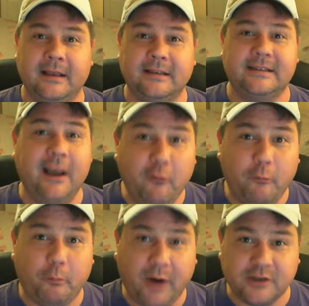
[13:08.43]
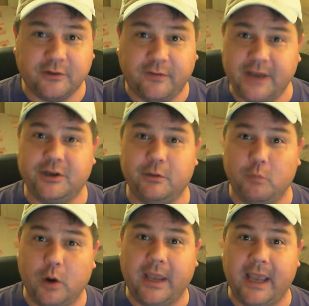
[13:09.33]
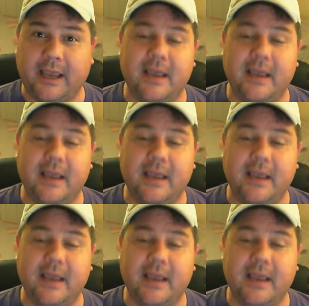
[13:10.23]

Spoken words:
Self-preservation will kick